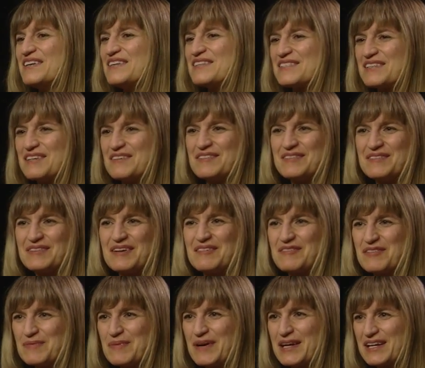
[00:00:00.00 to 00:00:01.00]
So
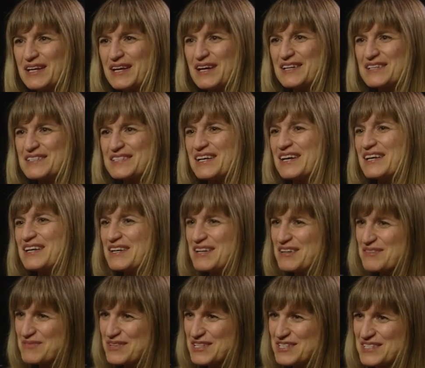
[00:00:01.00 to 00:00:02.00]
everybody got excited,
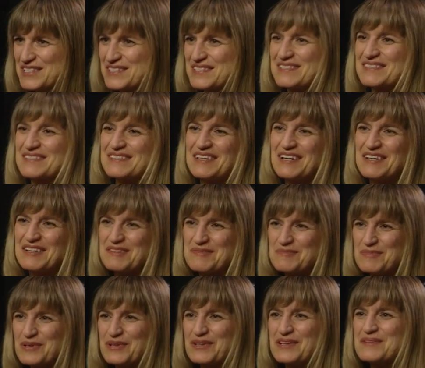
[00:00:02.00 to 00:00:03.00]
and we just got
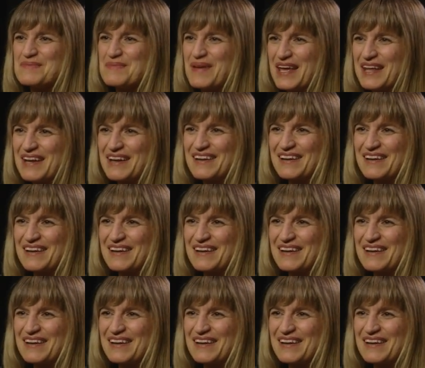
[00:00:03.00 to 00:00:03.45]
on board and made